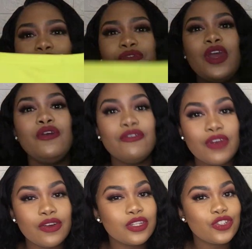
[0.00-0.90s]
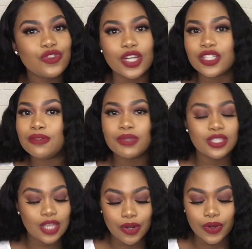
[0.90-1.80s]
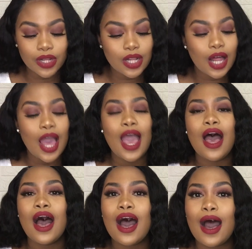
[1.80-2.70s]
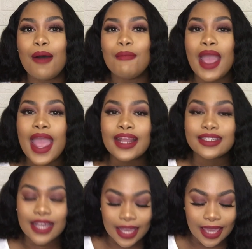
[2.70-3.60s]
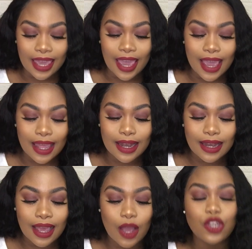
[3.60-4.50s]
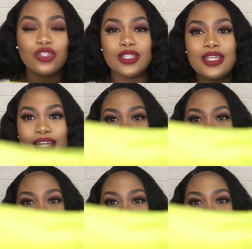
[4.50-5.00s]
Very stretchy material, and again, you see,